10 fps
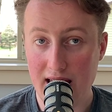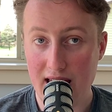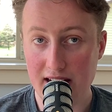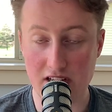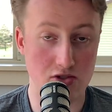
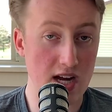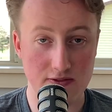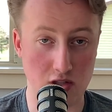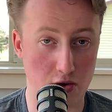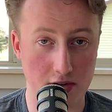and you
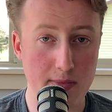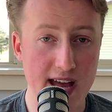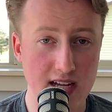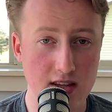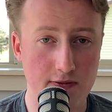draft a
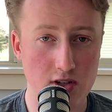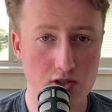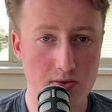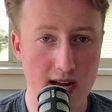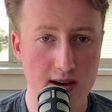quarterback in the
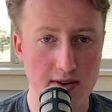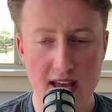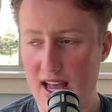first round,